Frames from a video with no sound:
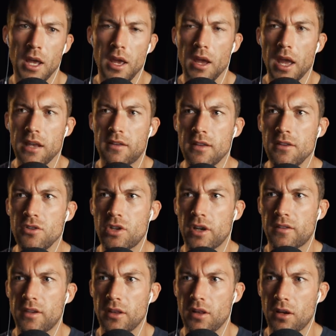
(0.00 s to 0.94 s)
It's
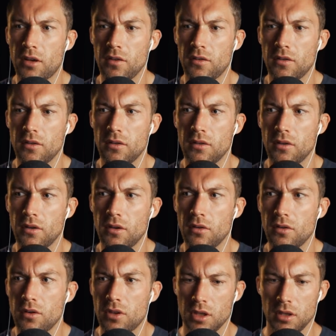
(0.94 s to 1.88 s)
interesting, though, because
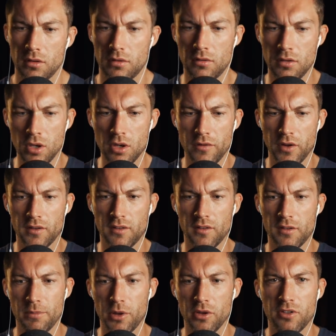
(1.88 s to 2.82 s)
the universe is
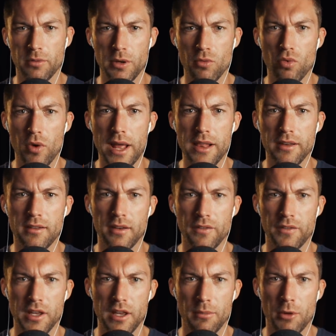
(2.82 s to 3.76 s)
supposed to be
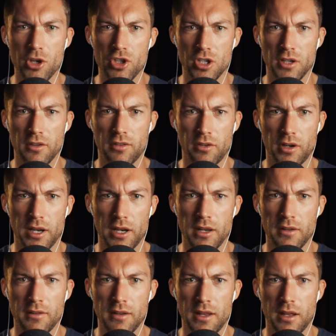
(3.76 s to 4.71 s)
relatively homogeneous, right?
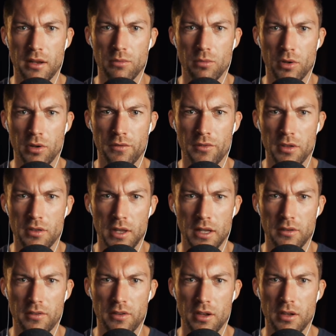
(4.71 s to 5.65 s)
Isn't that one of the
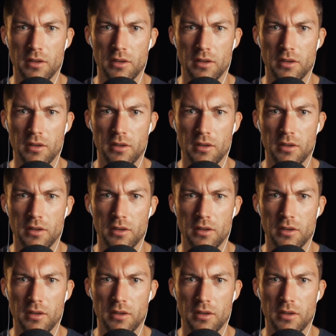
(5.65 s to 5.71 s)
things that